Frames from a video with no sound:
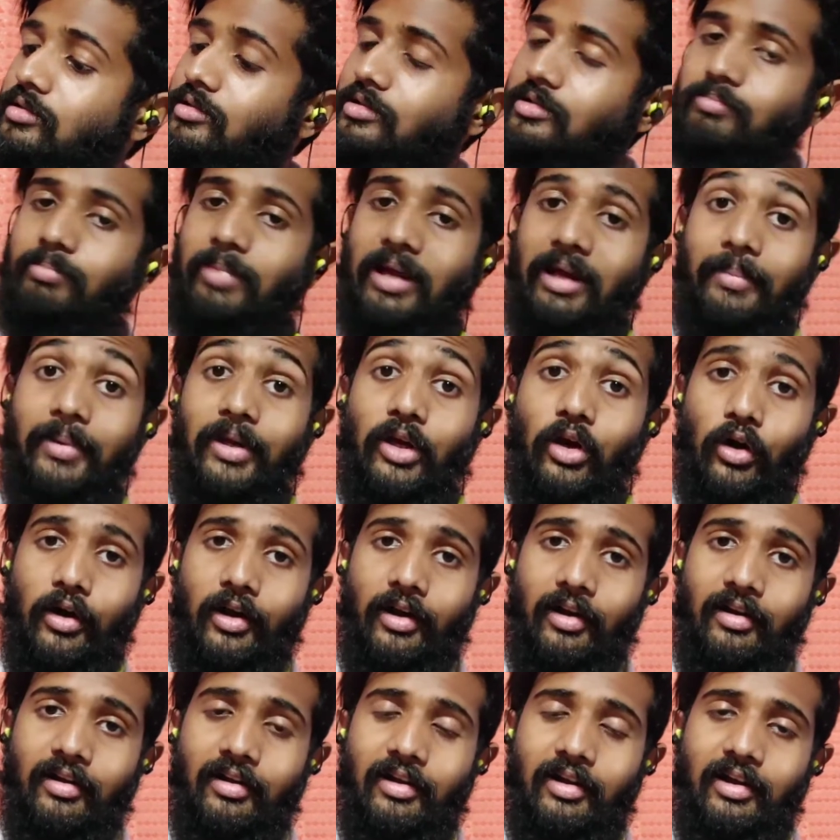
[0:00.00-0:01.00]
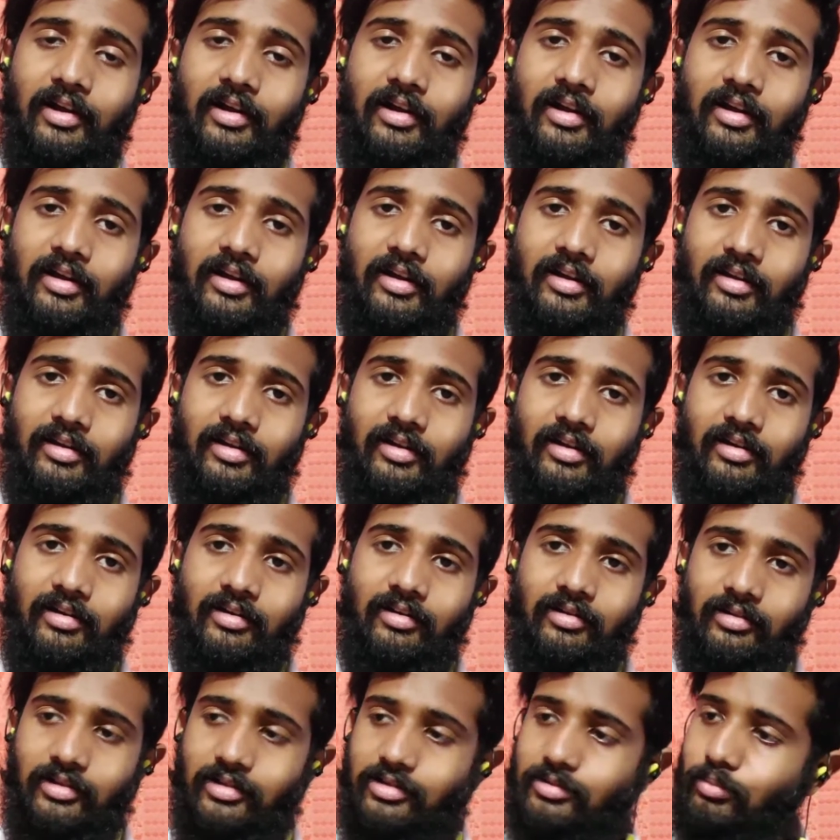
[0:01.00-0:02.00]
baby oil. Yeah,
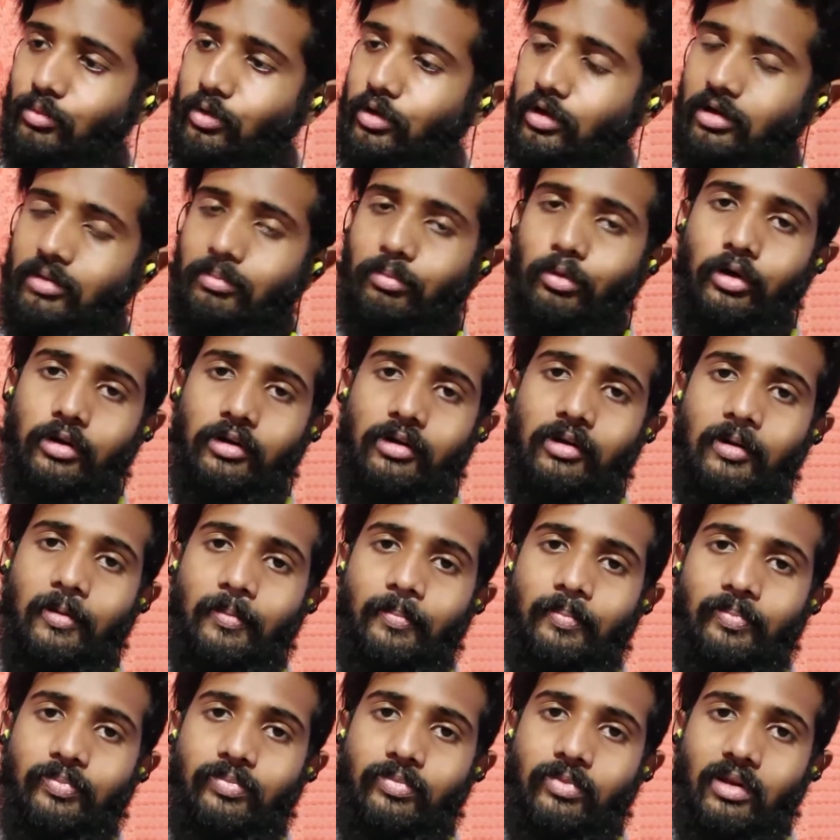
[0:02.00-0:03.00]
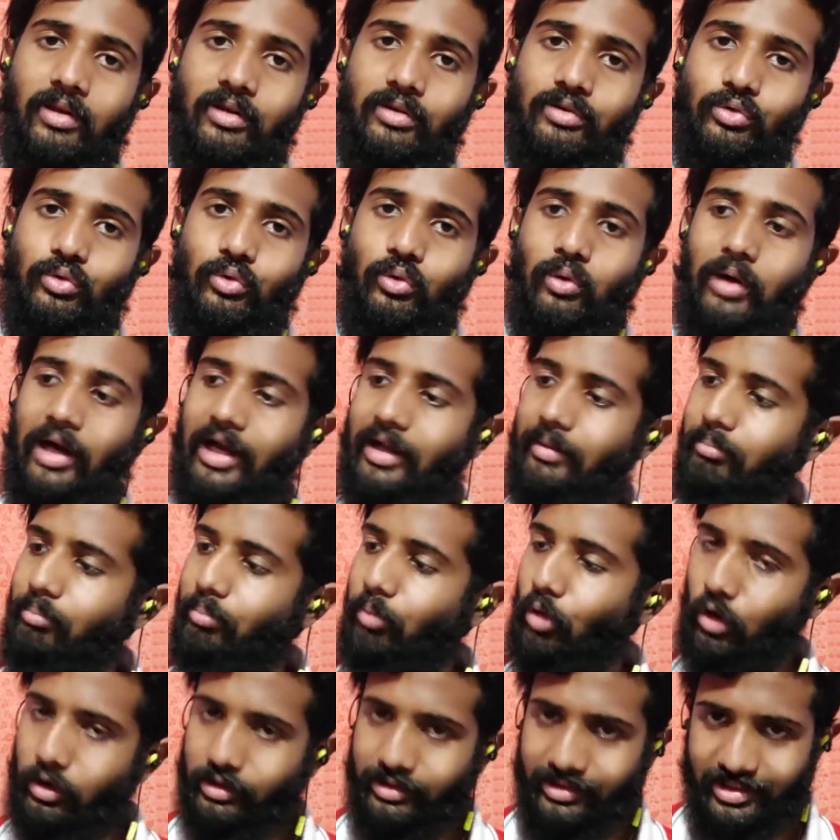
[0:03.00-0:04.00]
the small bottle. So I
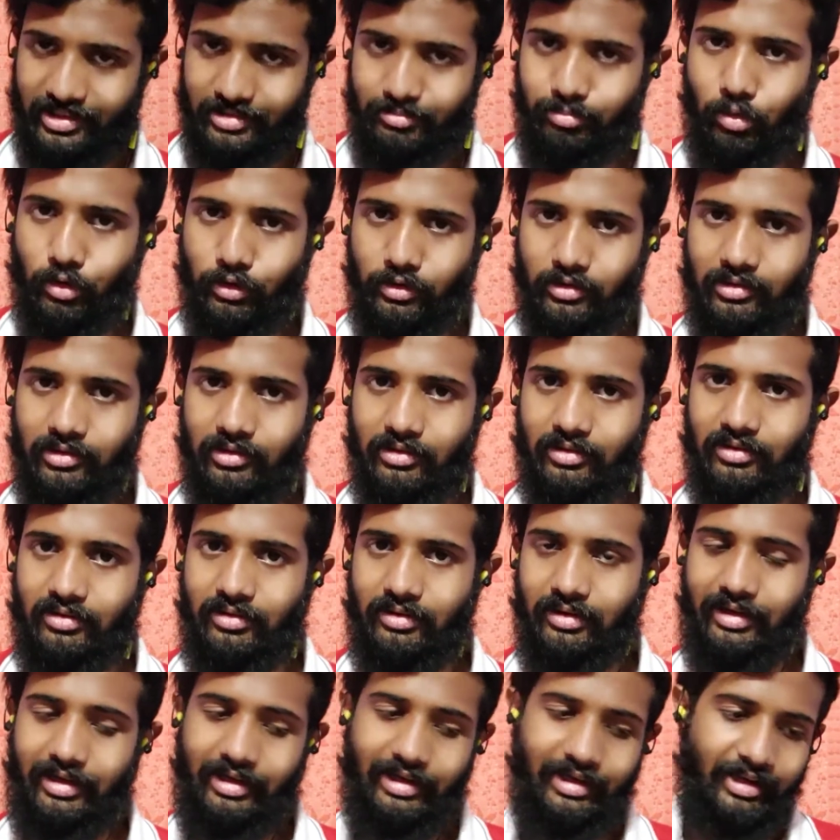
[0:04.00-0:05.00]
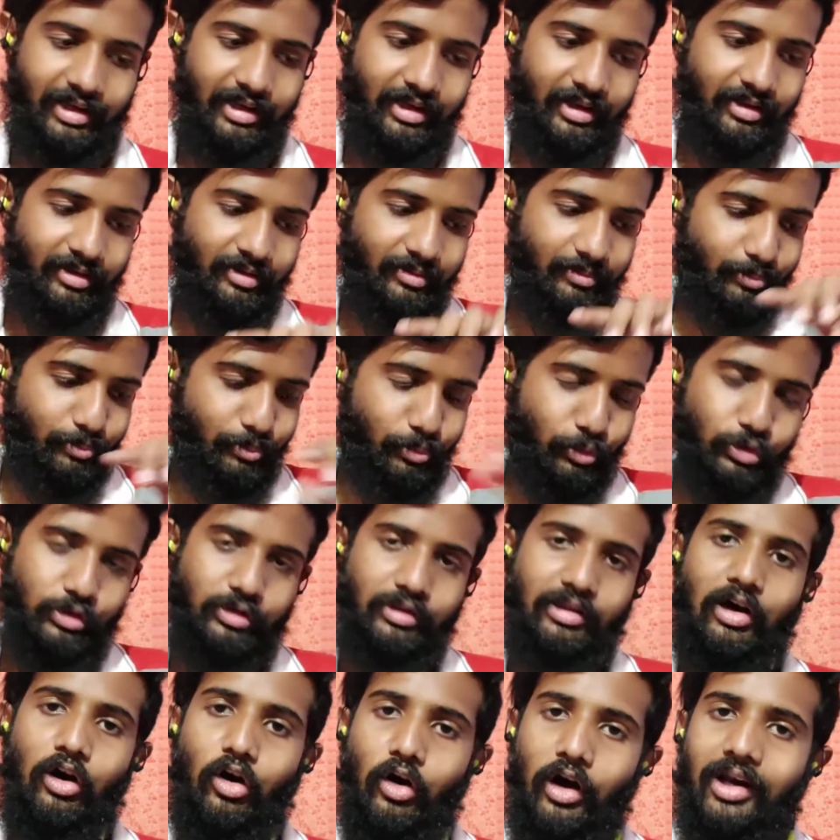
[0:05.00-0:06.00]
bought this bottle, I put
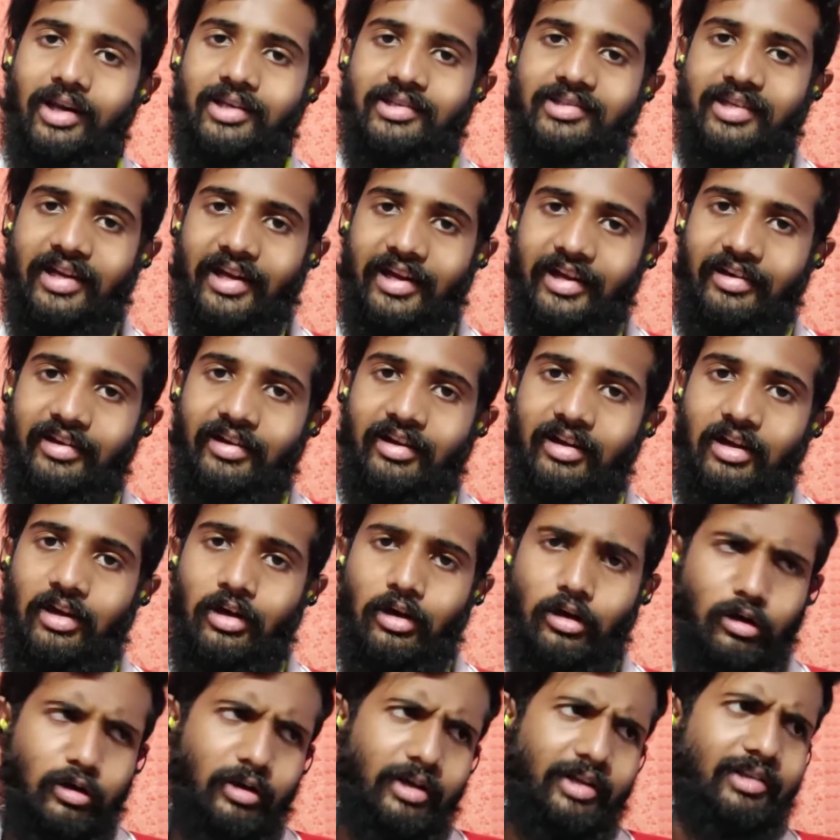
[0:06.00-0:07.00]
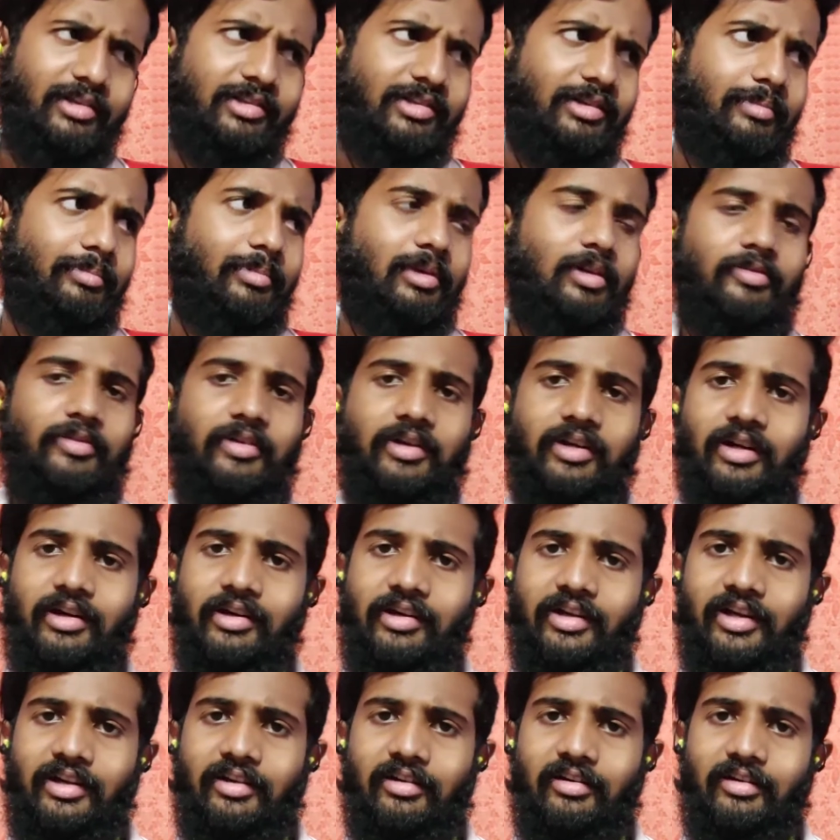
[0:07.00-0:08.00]
the oil aside in some different
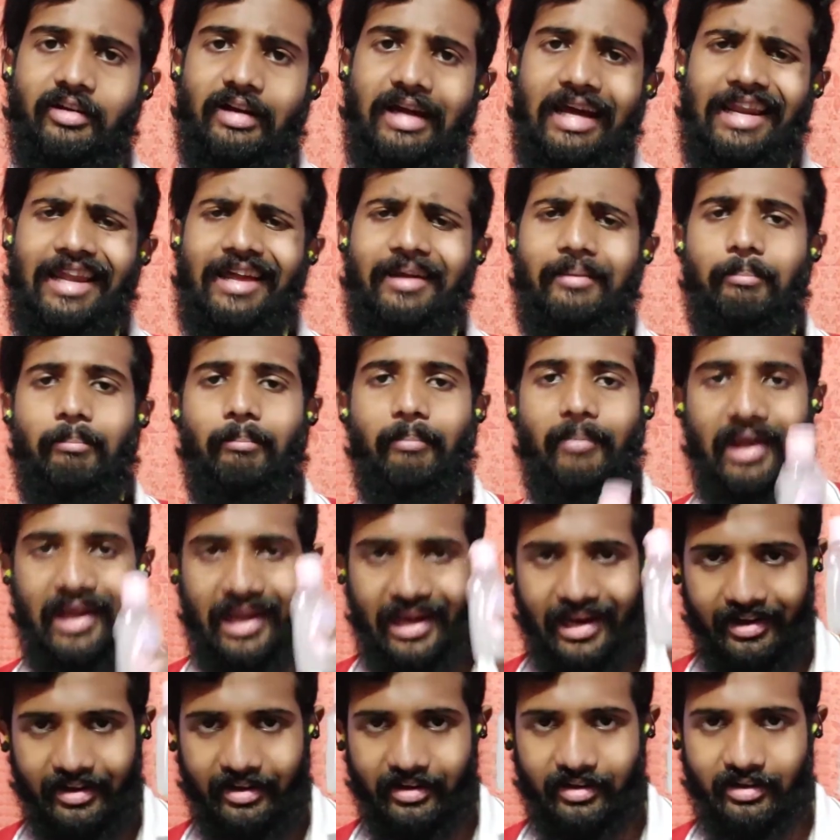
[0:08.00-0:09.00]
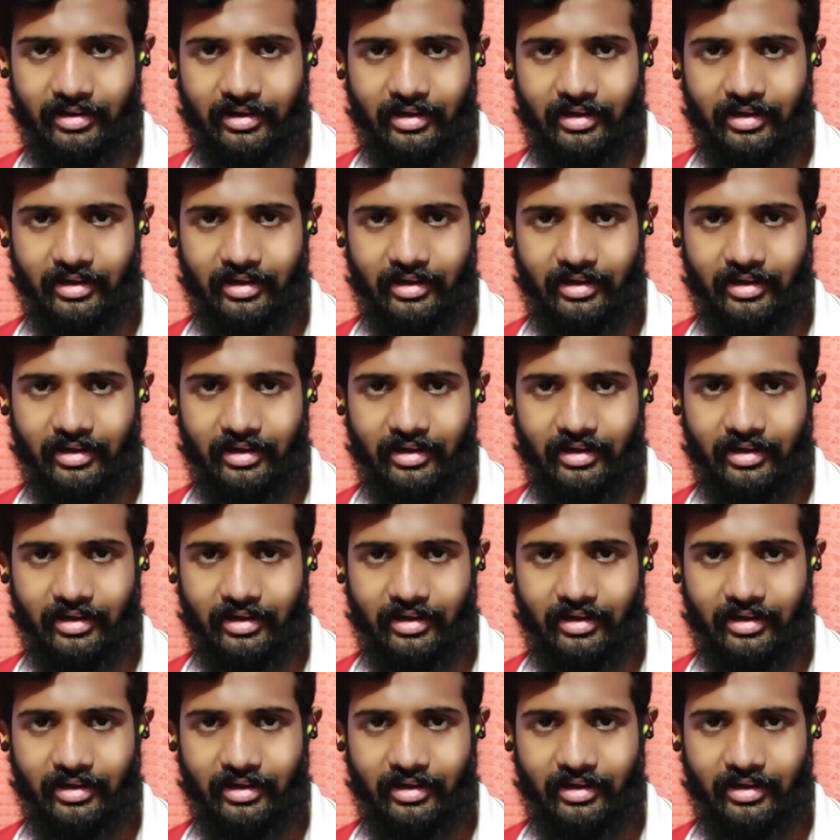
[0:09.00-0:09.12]
container, and I made